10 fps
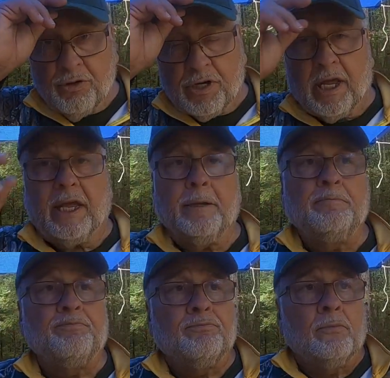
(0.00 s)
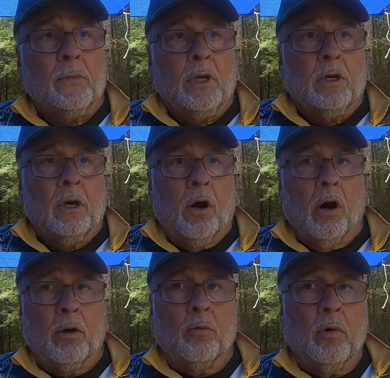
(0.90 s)
today
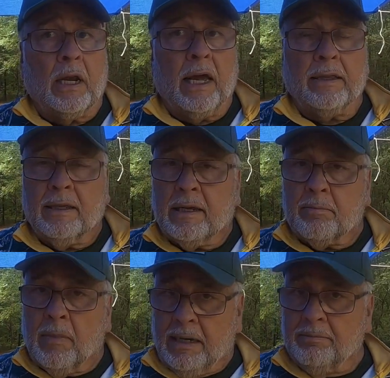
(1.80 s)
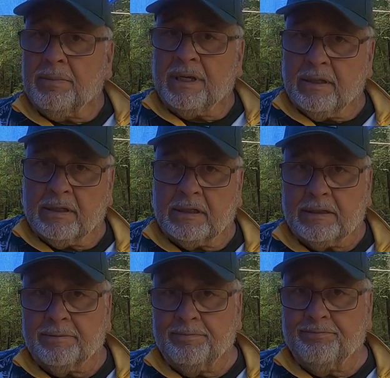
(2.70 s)
on what I think might be the
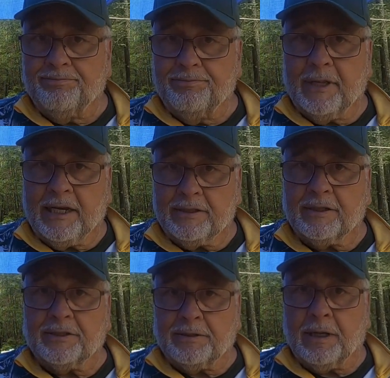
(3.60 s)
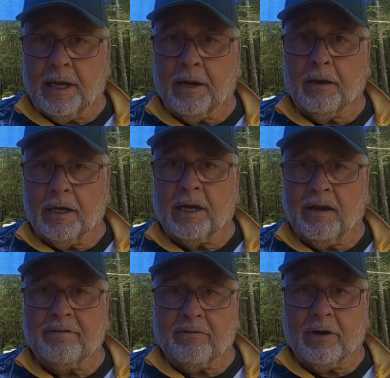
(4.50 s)
nicest air gun
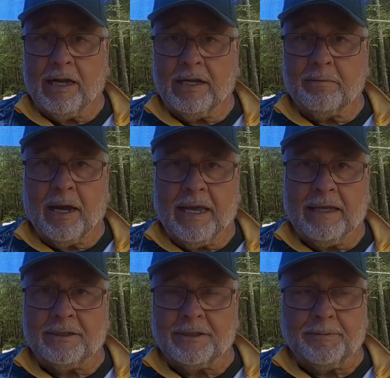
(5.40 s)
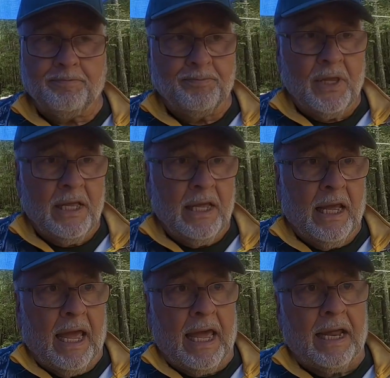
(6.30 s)
I've ever had in my hands.
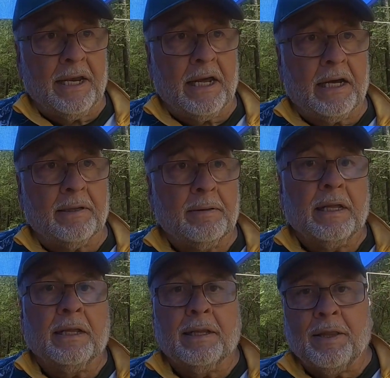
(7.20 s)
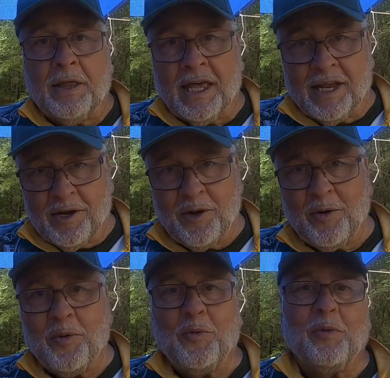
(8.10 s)
And uh, then
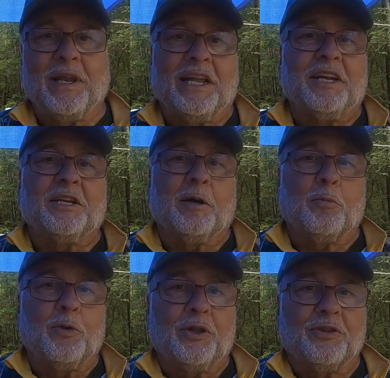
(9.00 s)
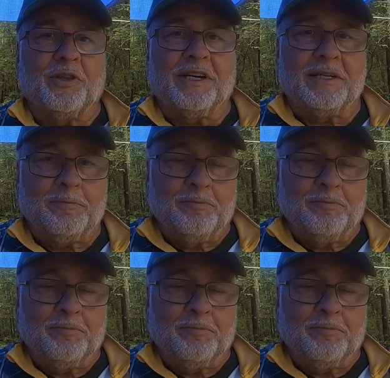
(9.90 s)
we linked up with uh,